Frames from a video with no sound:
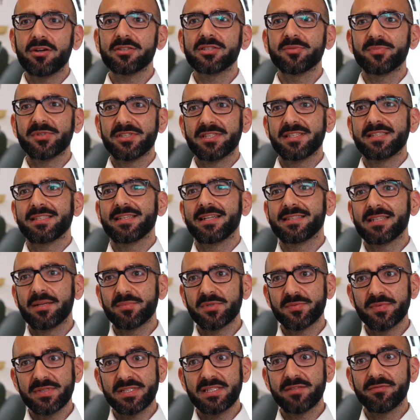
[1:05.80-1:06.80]
Octopus is set
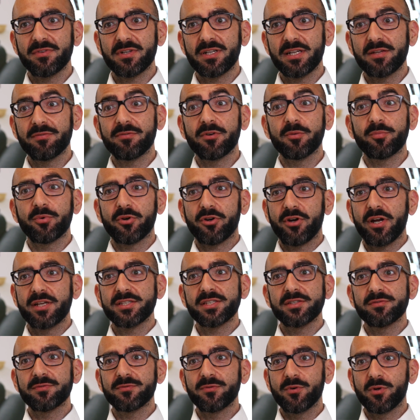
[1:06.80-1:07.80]
up specifically for
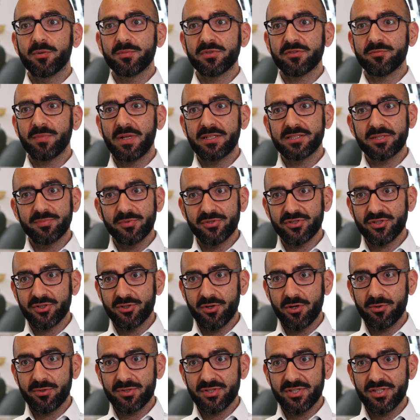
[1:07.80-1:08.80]
progressive forms of multiple
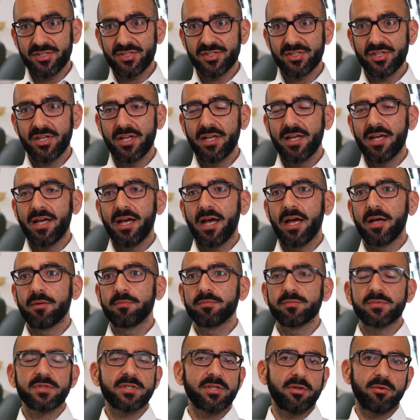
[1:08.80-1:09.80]
sclerosis.
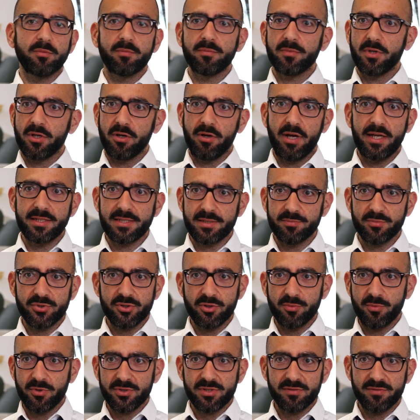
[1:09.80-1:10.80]
Um, so you know, as I'm
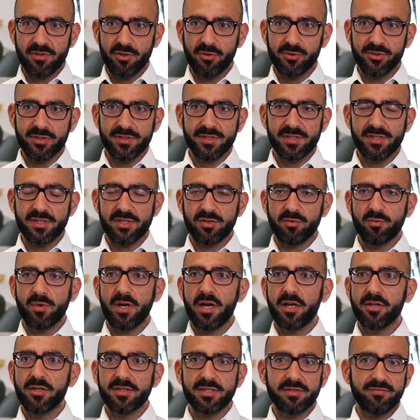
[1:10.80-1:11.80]
sure most of the audience is
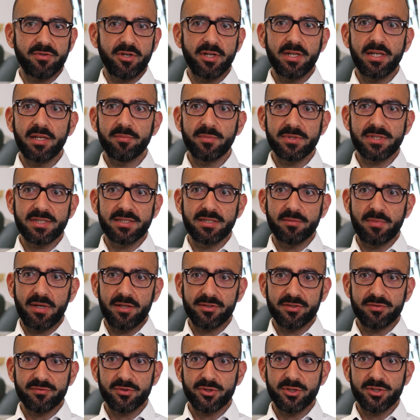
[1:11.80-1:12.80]
aware, there's a very limited
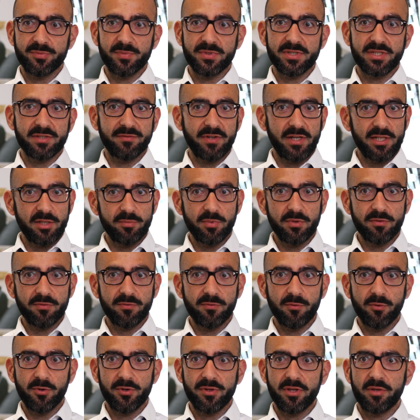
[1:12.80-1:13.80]
amount of treatments available
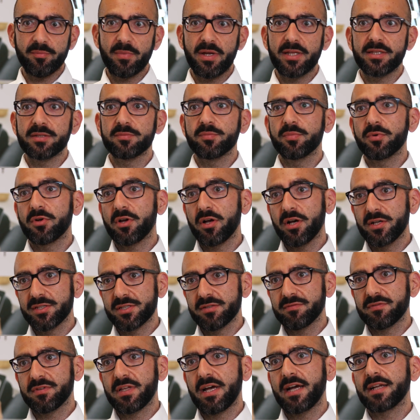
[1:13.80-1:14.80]
for them. And
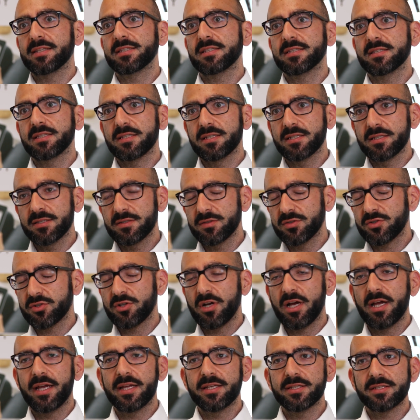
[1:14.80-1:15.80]
because of that, the
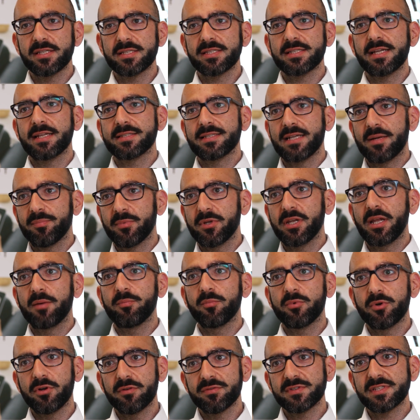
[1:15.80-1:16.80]
trying to set up a
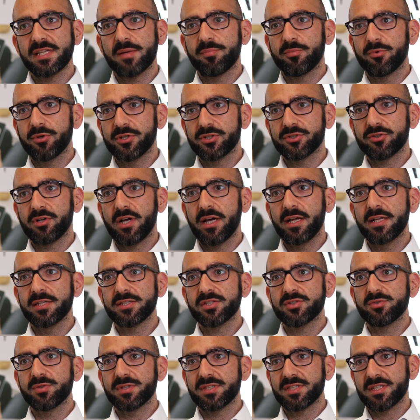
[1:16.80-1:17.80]
number of separate
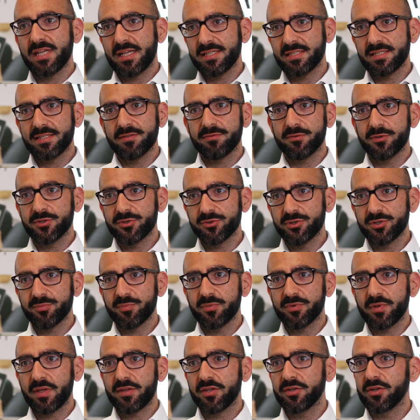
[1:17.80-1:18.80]
trials to assess different
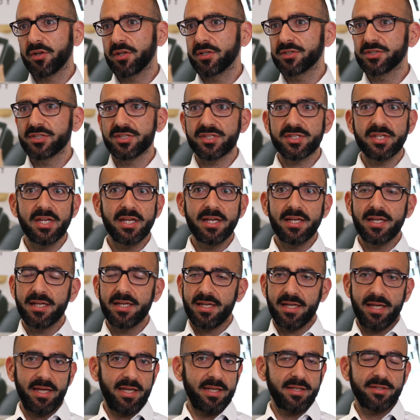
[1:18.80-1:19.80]
treatment methodologies,
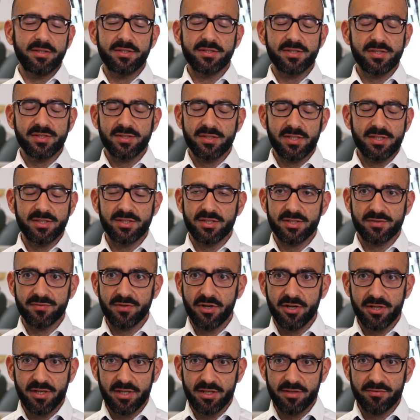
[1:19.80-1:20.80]
it's, it's just
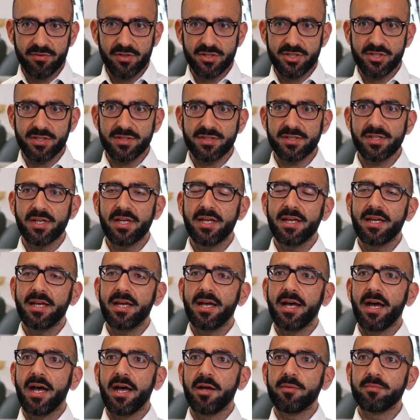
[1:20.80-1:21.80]
very inefficient.
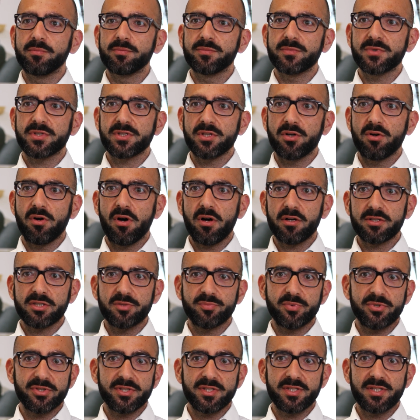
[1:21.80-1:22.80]
Um, so
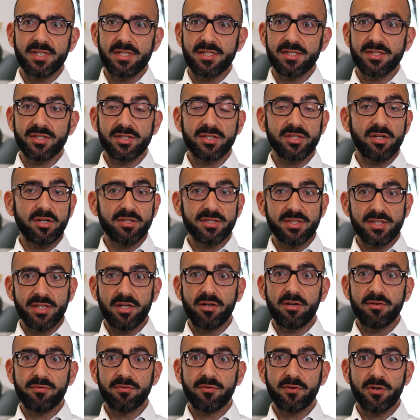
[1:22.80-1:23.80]
Octopus is starting
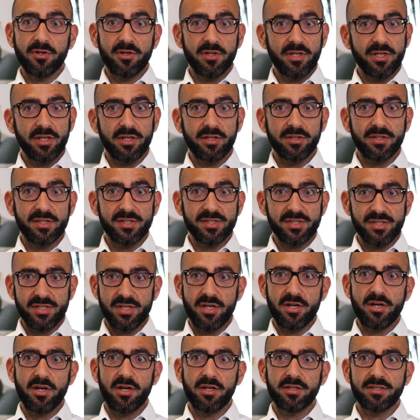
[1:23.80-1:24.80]
off earlier this
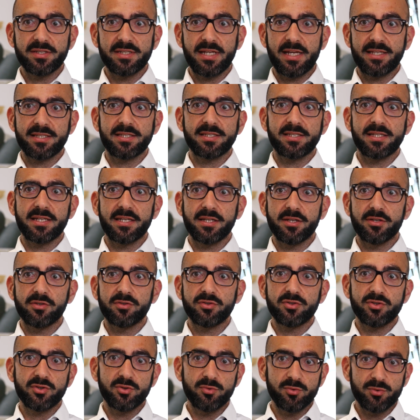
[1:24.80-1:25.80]
year testing
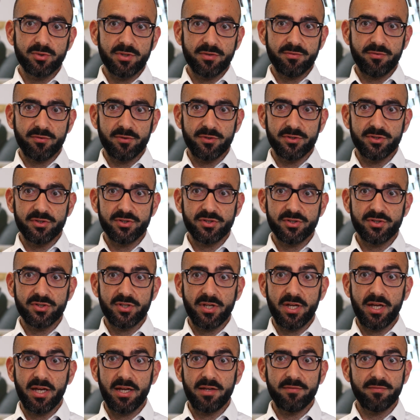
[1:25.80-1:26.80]
two different
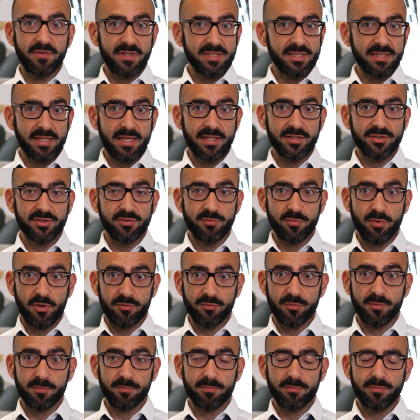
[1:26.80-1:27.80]
uh, investigation
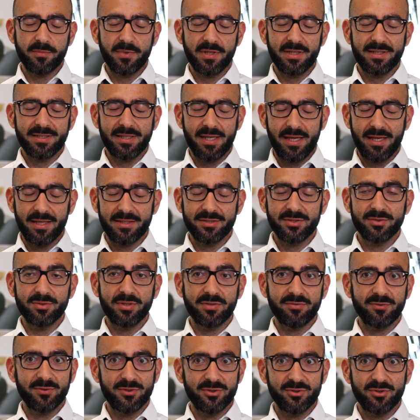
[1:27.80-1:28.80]
uh, two
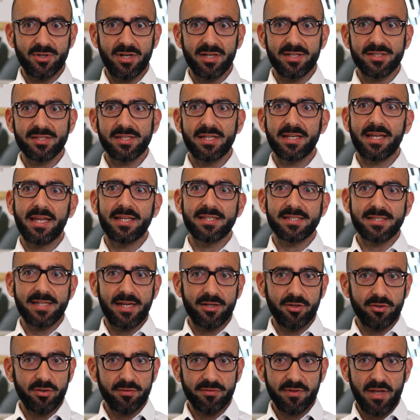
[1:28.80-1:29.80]
different drugs against
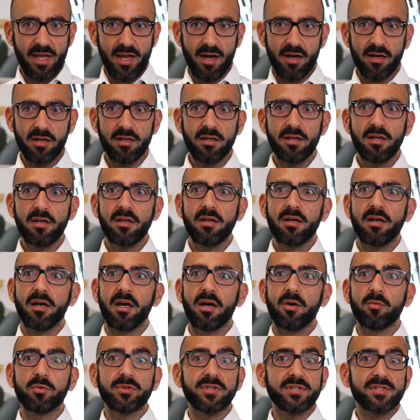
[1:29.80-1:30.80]
standard of care
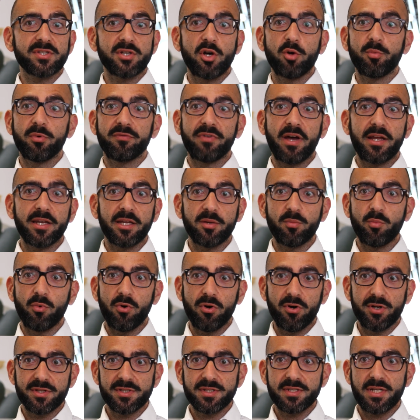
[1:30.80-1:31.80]
uh, with the scope of adding
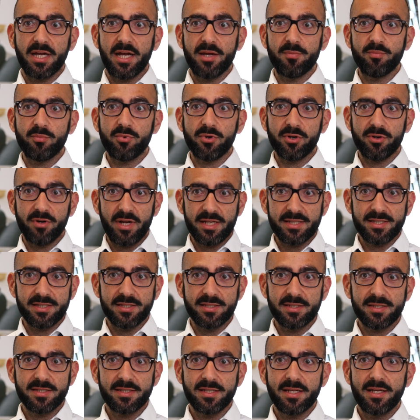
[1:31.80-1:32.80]
more as time
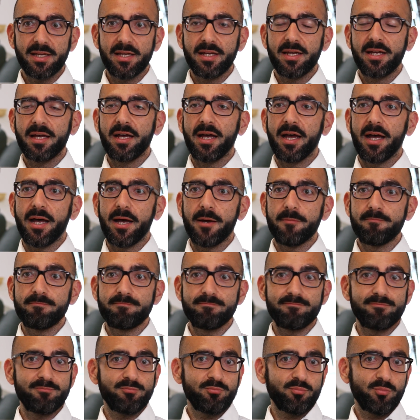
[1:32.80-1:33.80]
progresses.
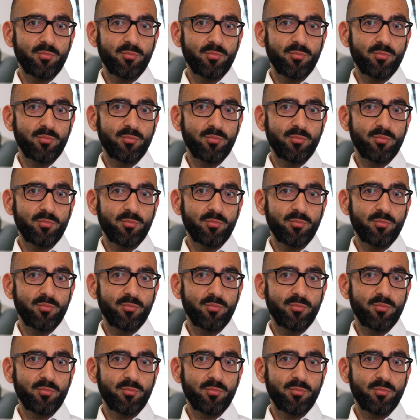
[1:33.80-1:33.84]
Um,